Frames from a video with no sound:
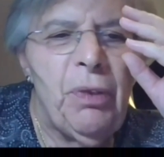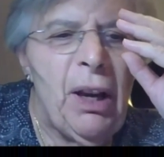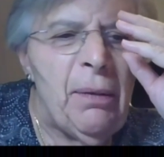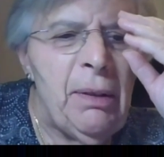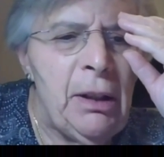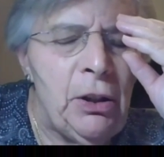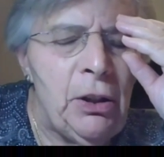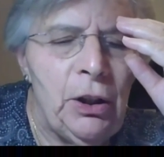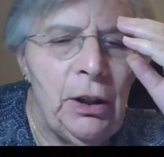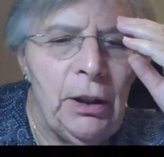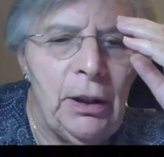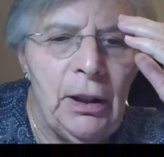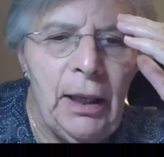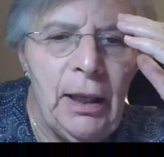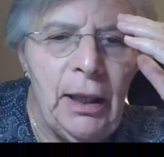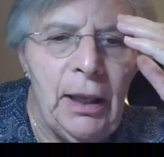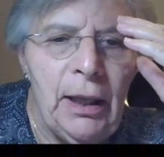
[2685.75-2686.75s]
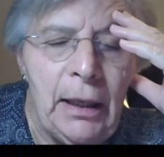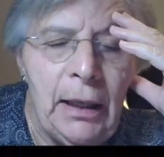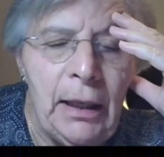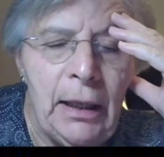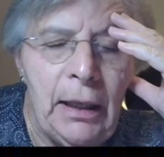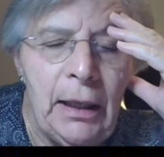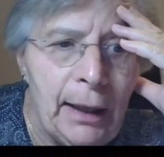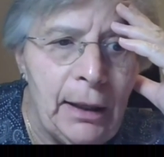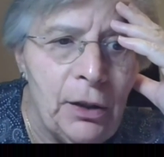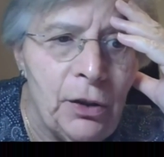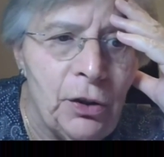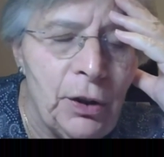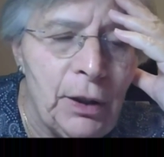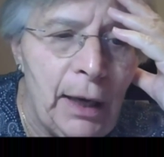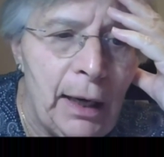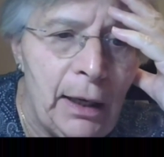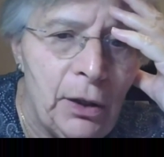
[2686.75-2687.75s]
I mean, do you think in the
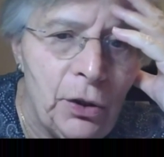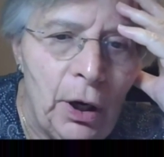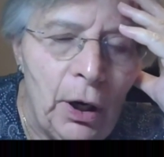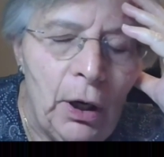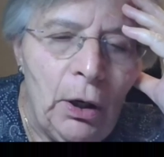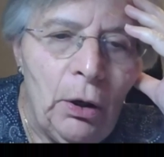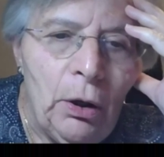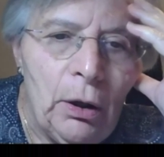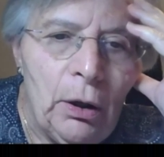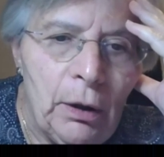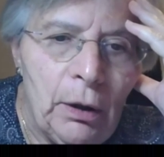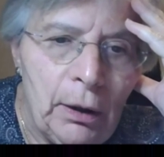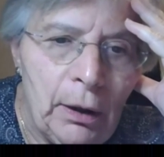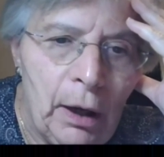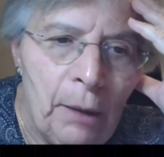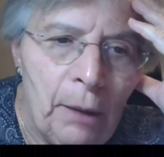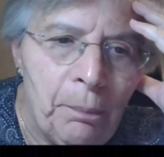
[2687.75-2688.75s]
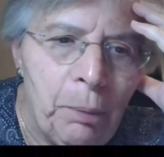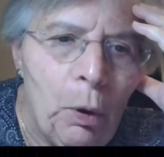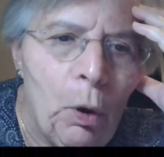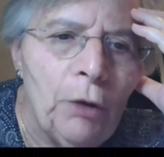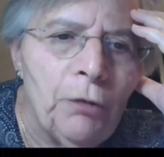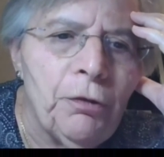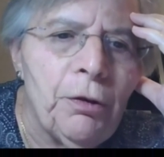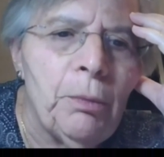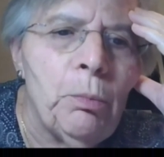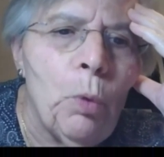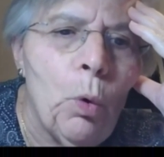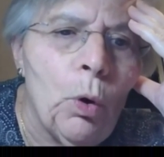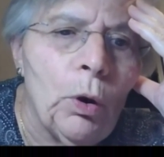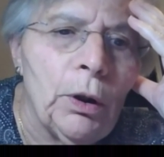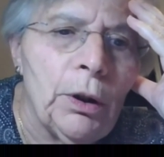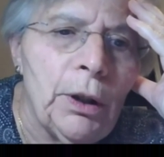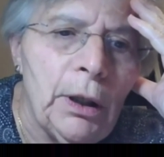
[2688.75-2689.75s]
United States, apart
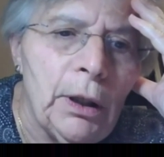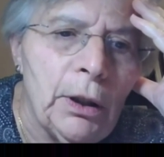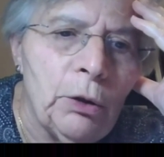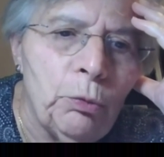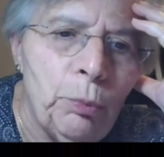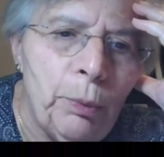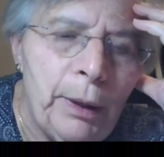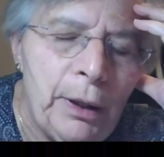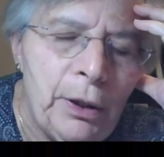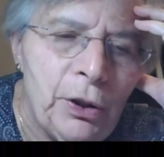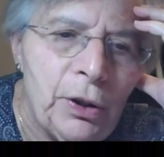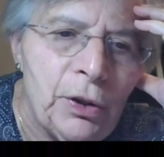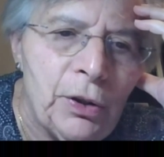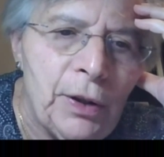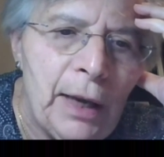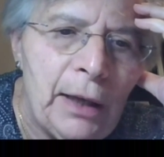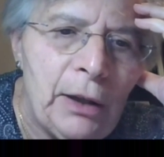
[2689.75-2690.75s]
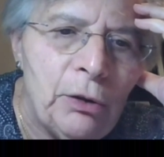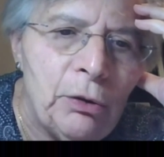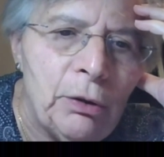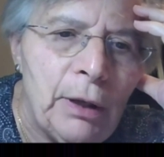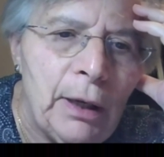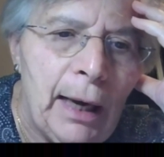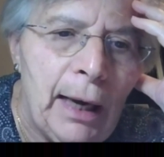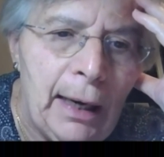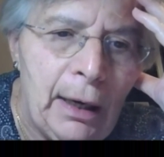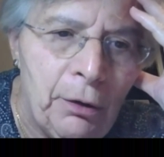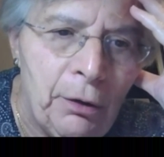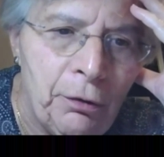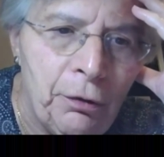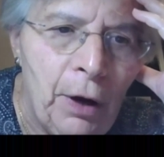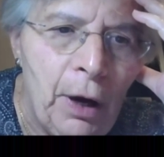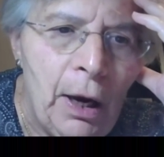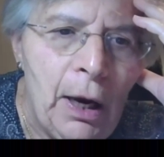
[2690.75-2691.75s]
from all the other reasons that you
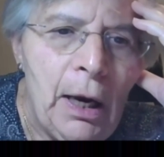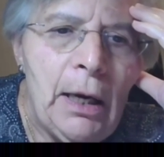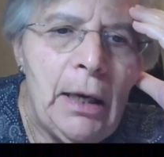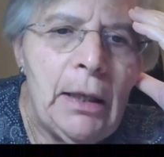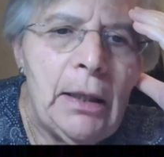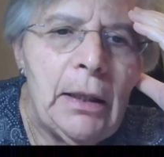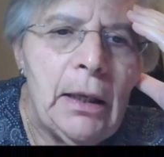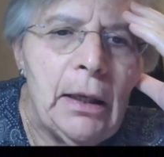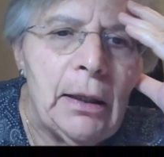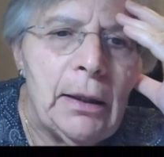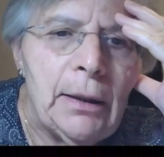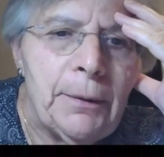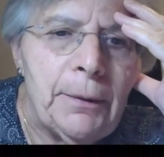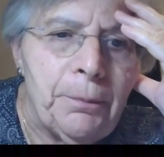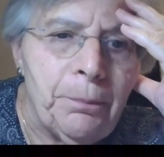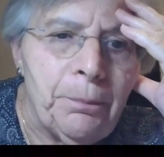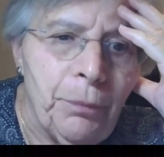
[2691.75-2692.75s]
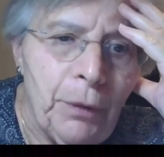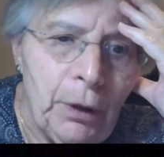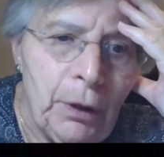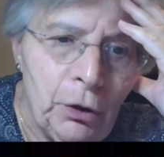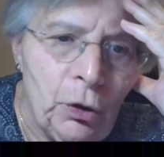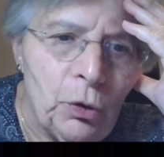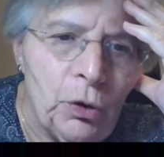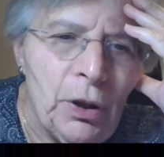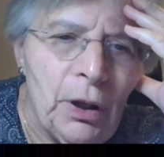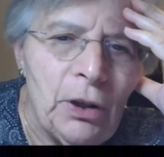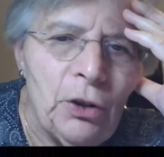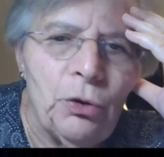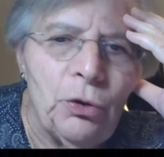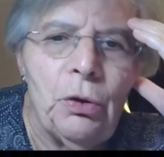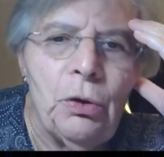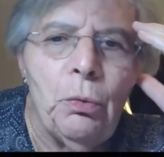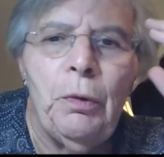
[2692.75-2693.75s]
gave,
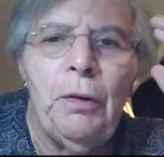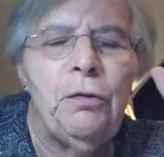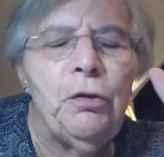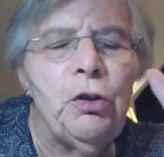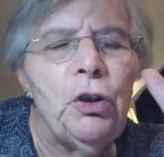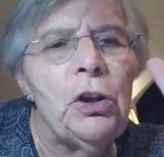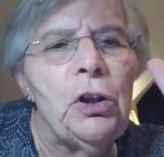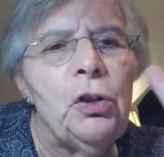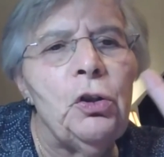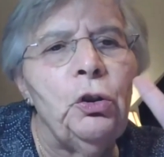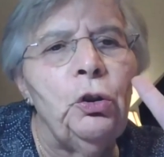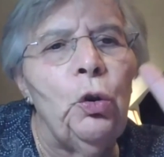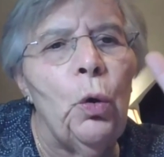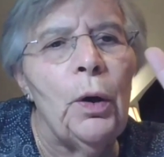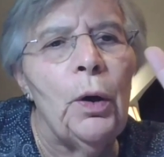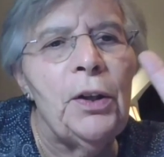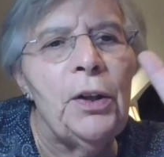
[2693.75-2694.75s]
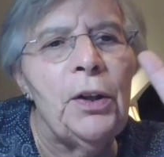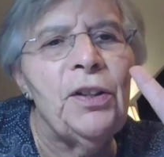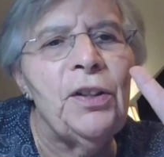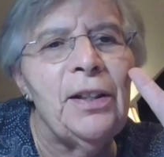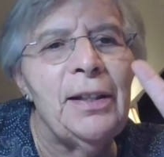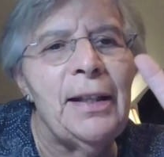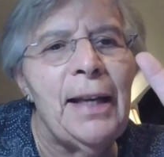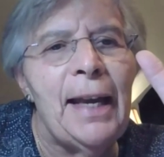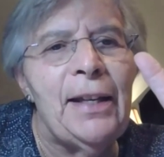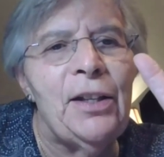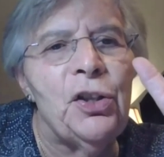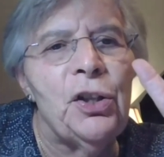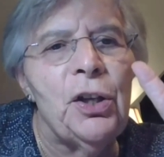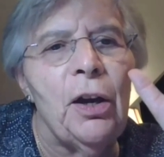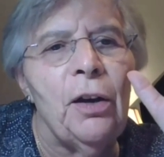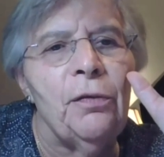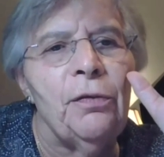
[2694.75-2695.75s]
sociologists, we've just lost the
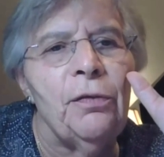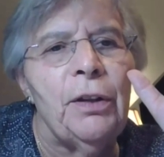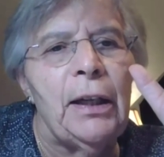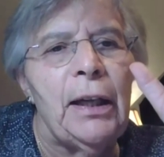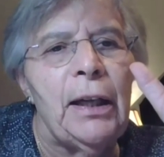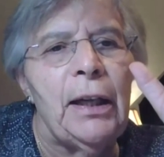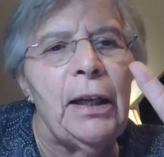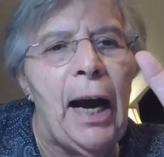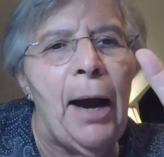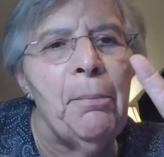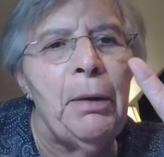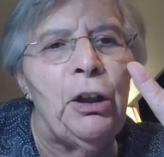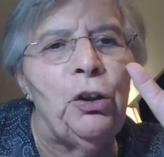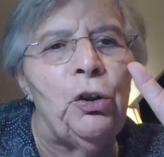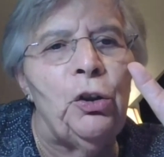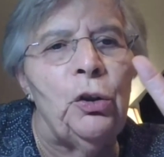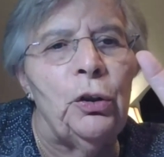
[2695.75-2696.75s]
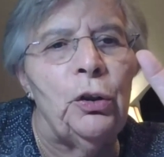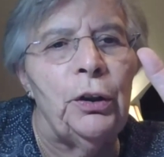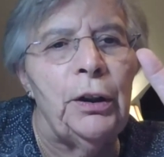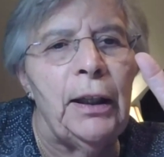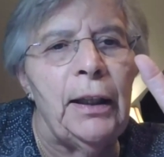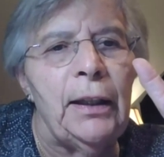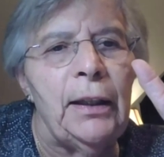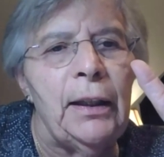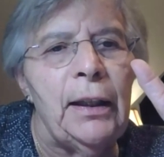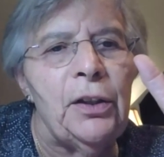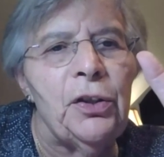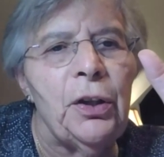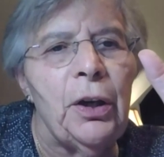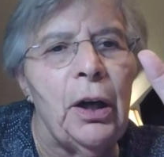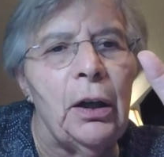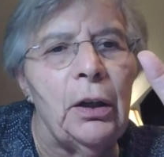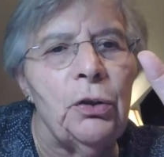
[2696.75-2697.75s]
sense of the common good
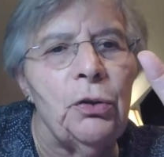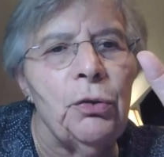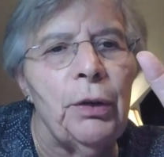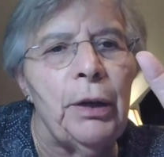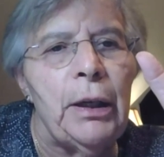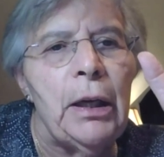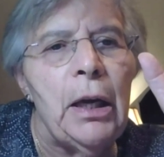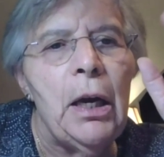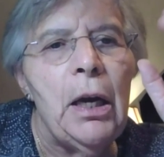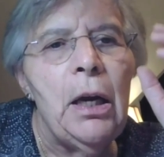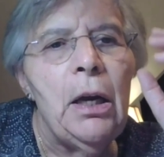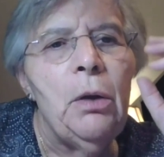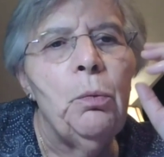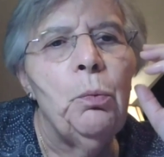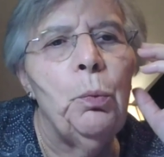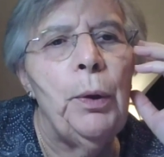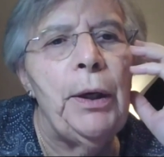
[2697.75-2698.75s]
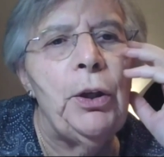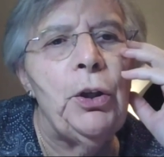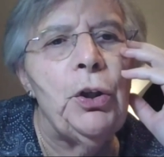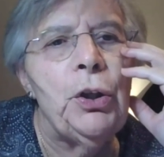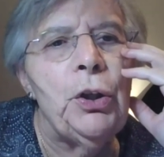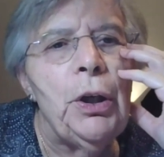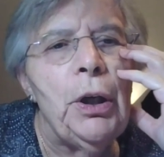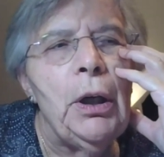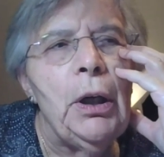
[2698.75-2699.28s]
in this country, which